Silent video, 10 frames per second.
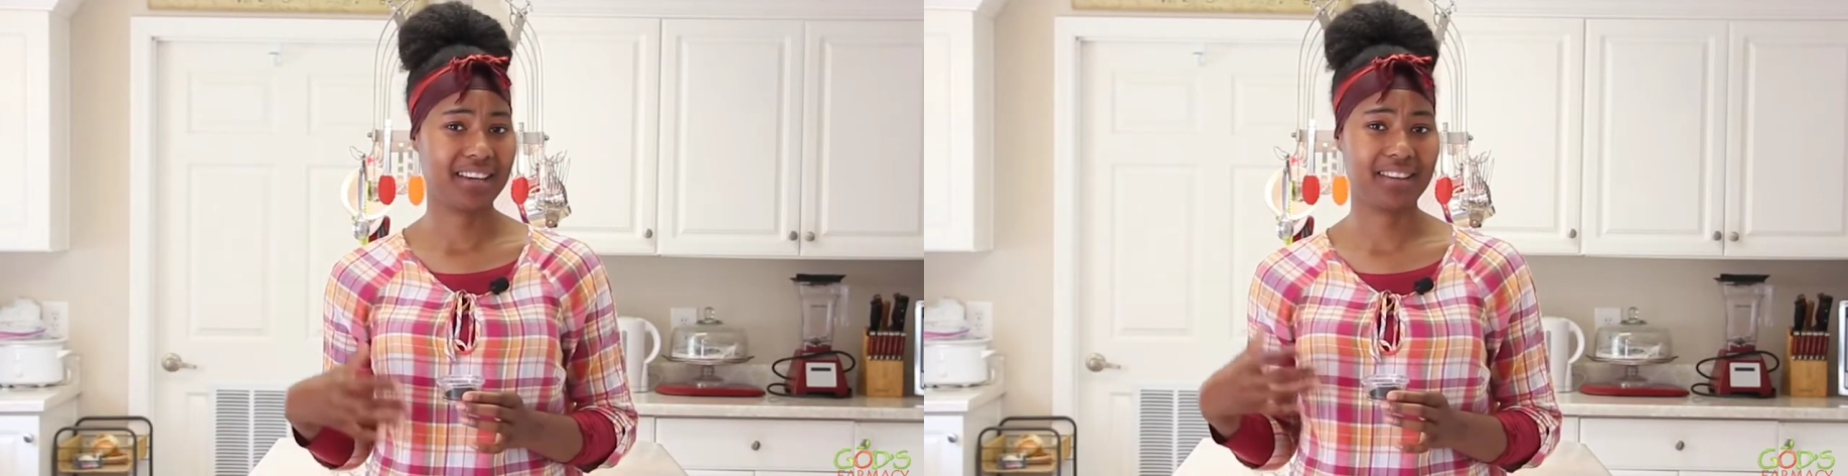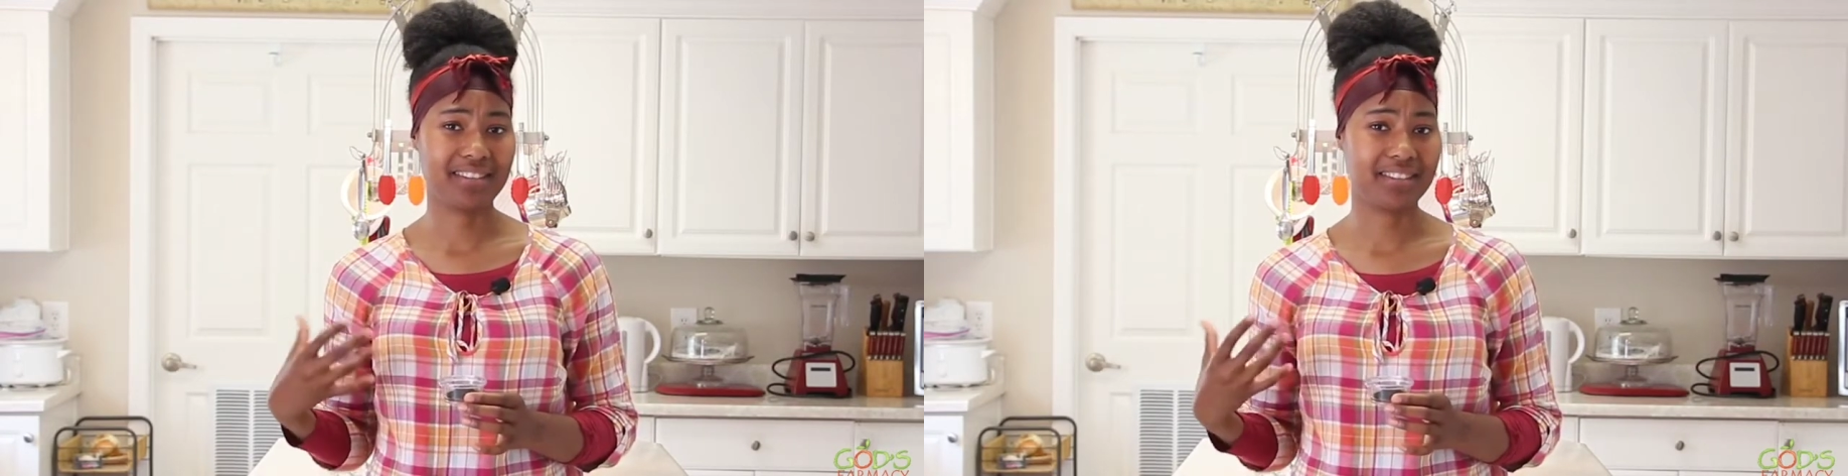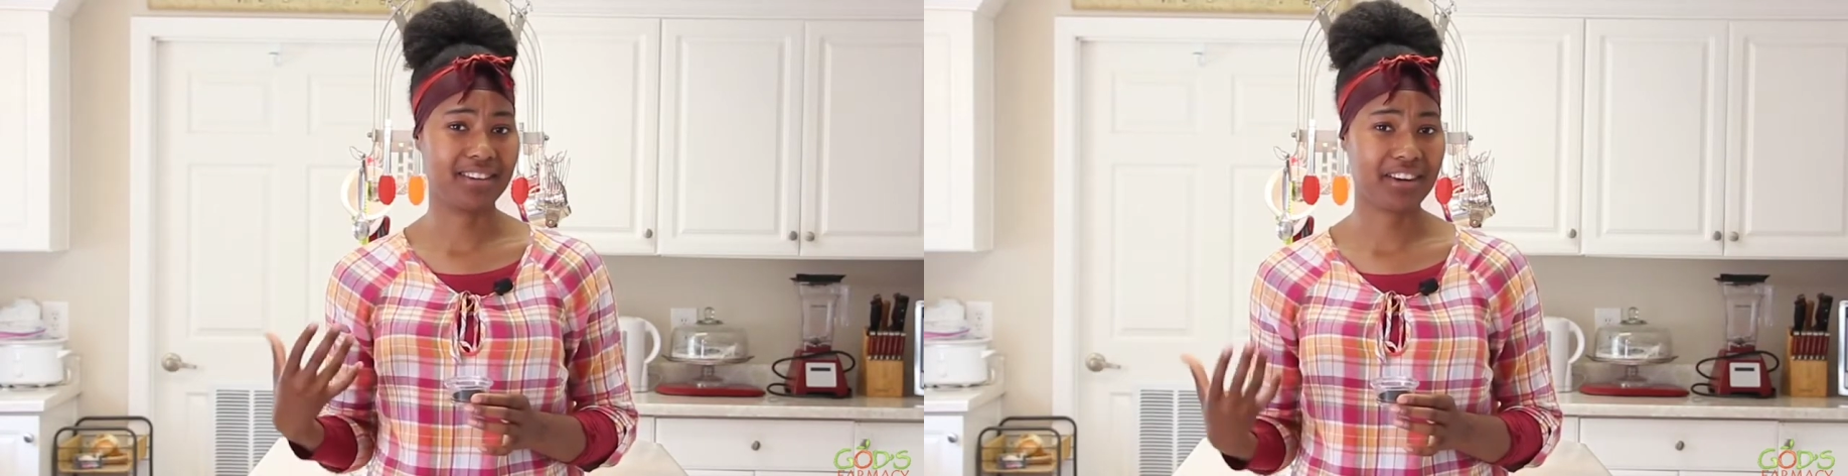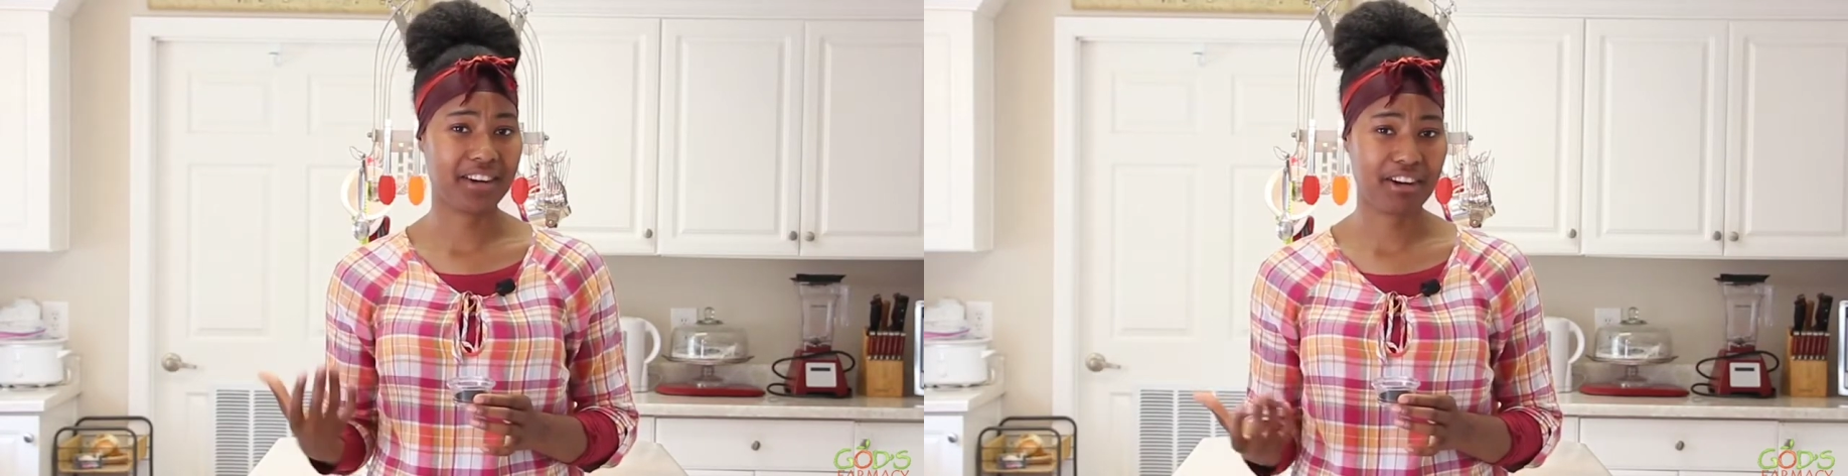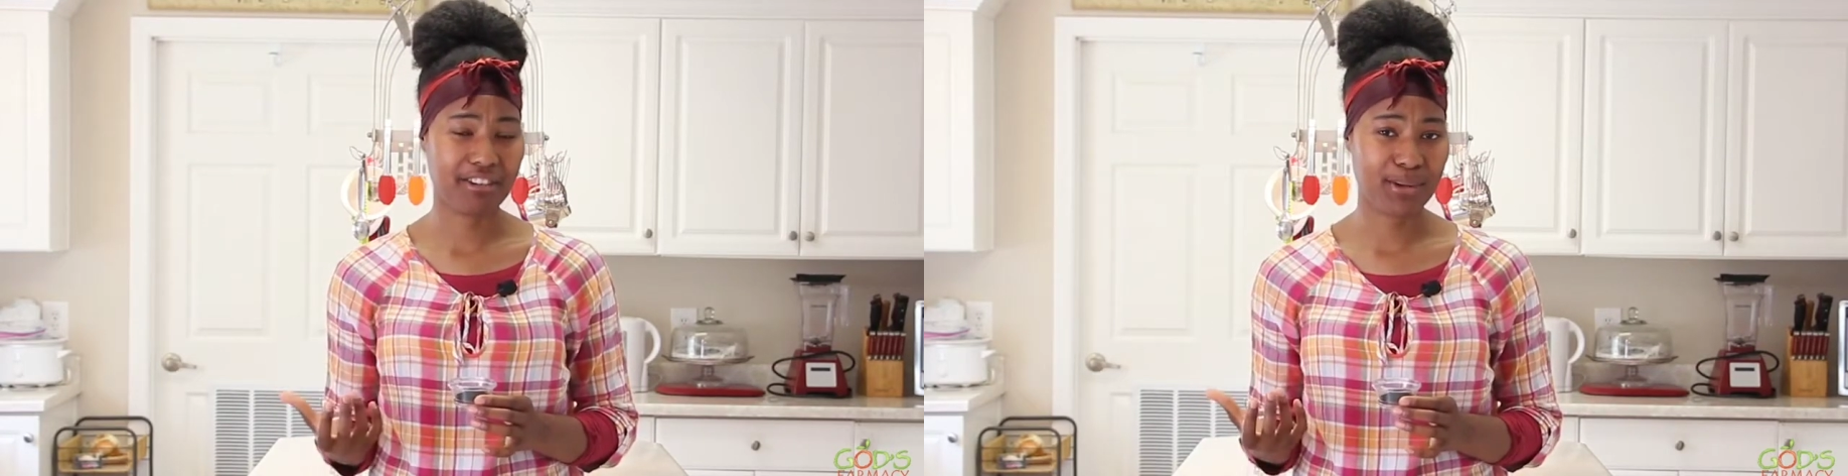is
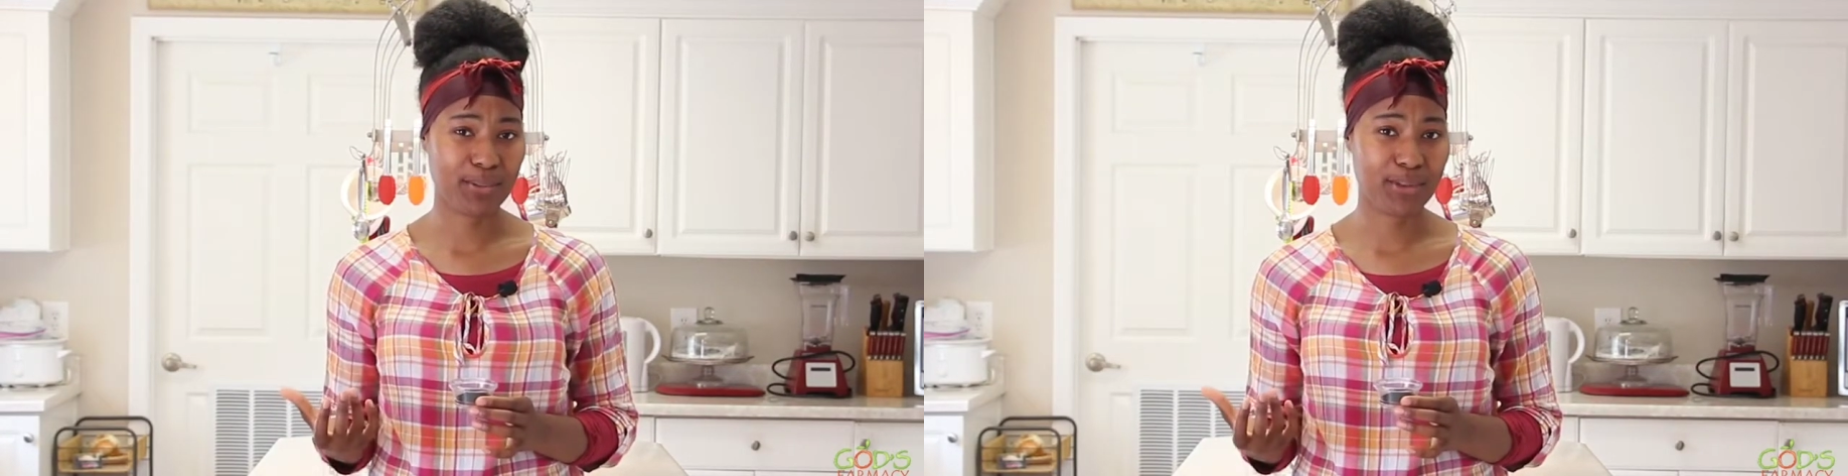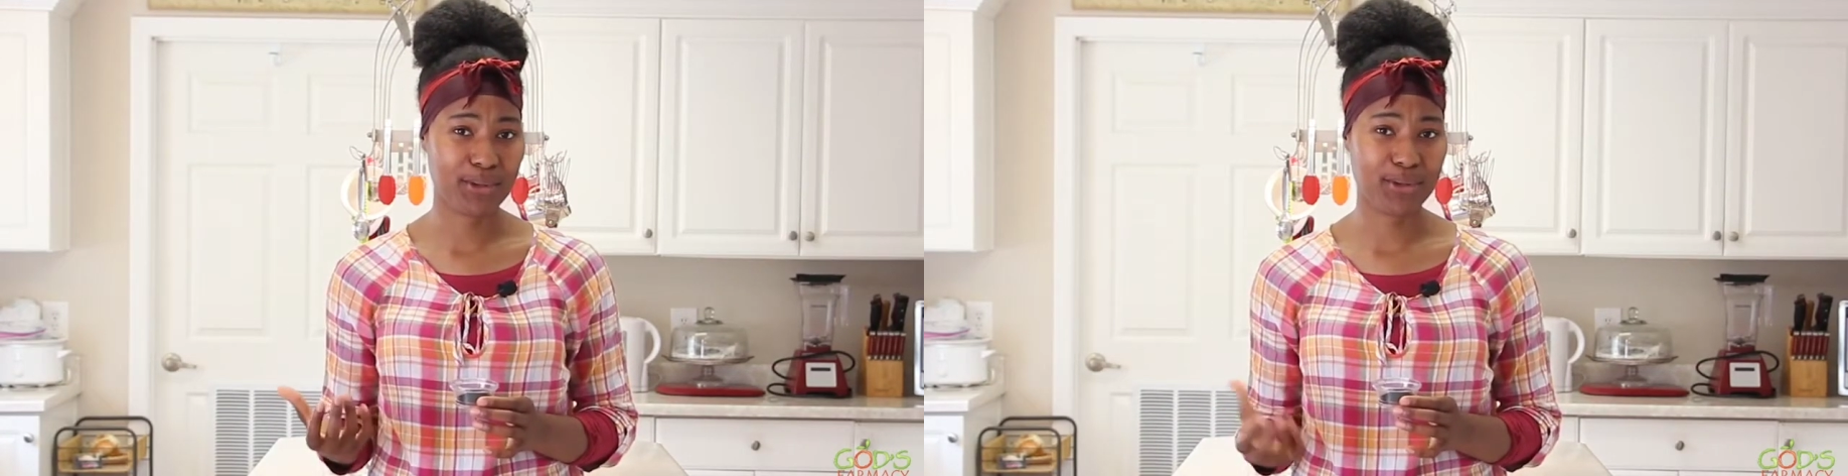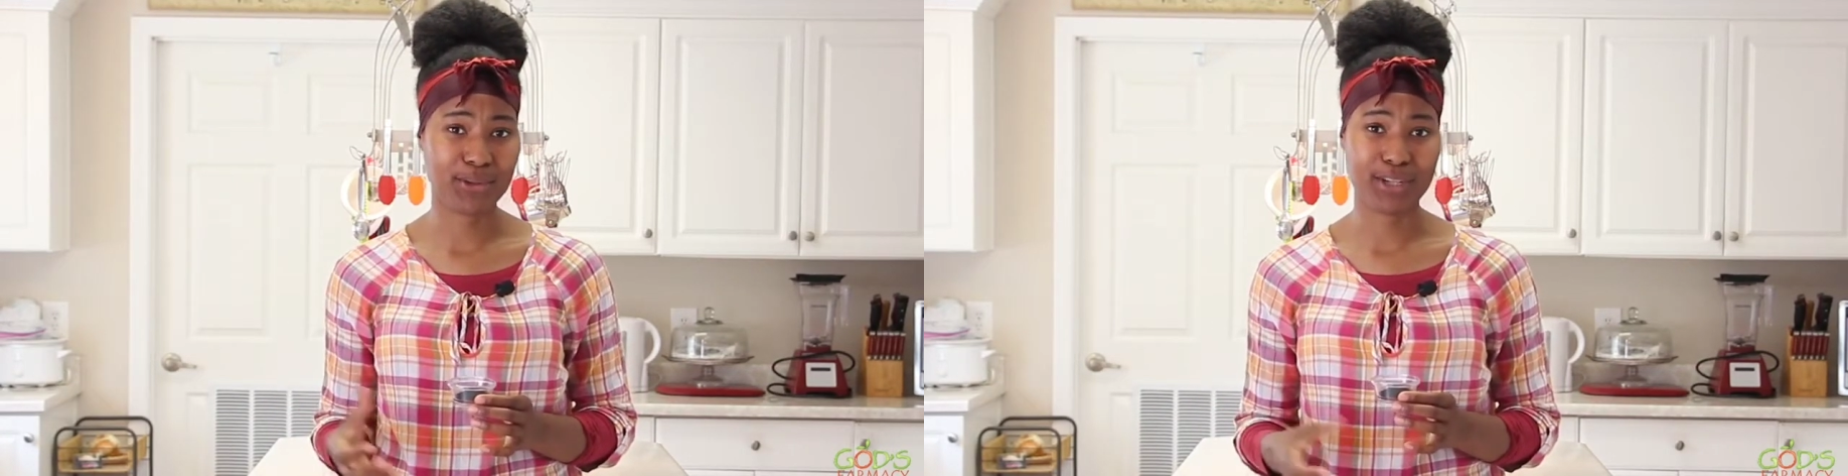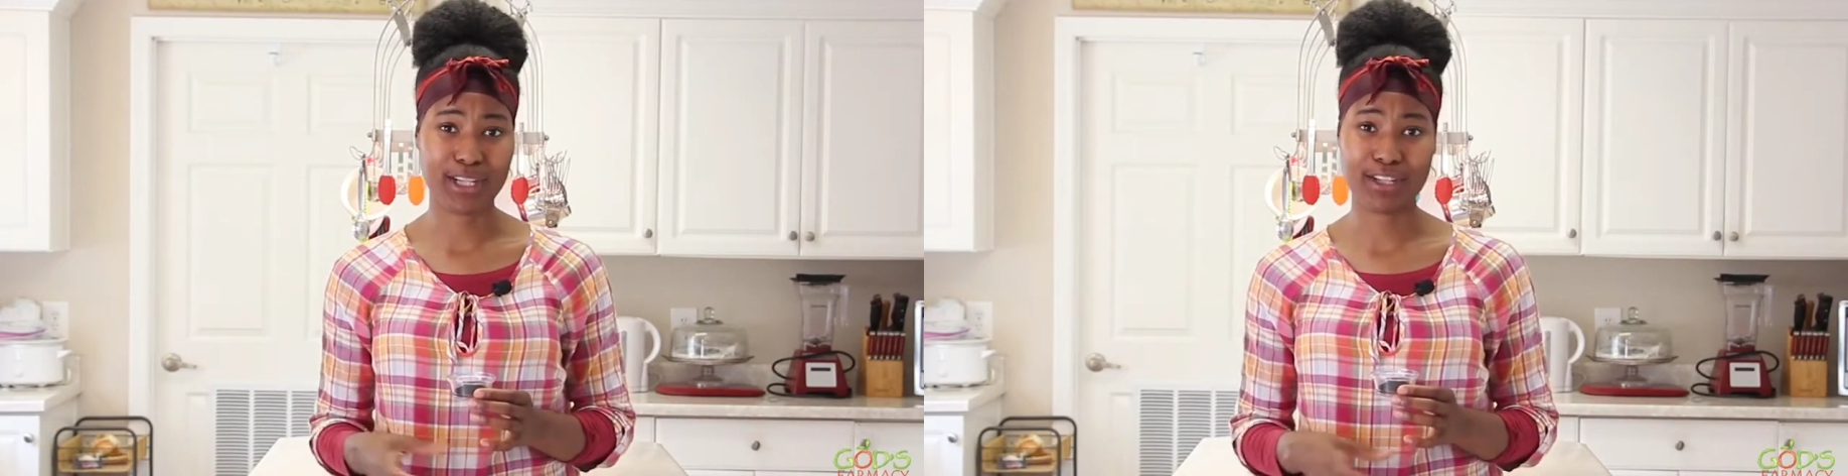not agreeing with you or you